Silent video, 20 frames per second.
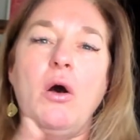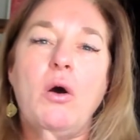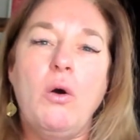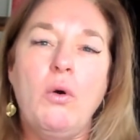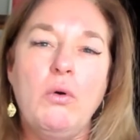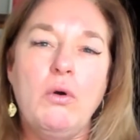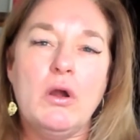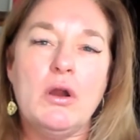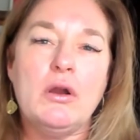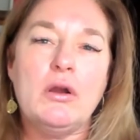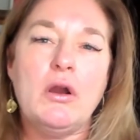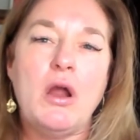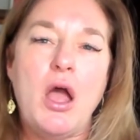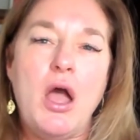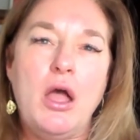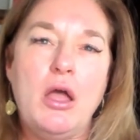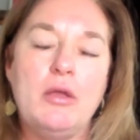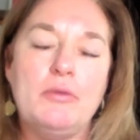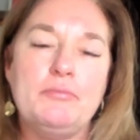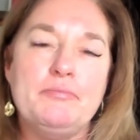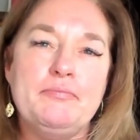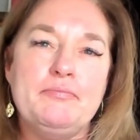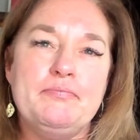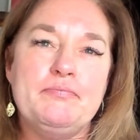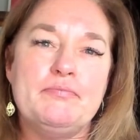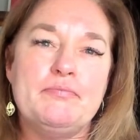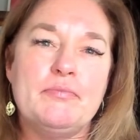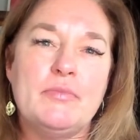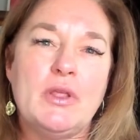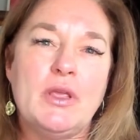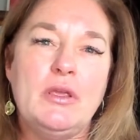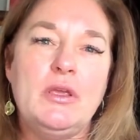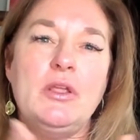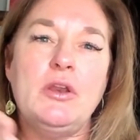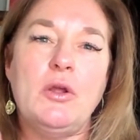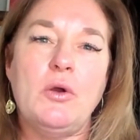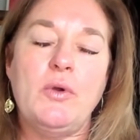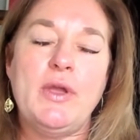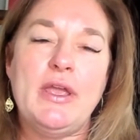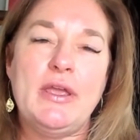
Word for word: Or, you know,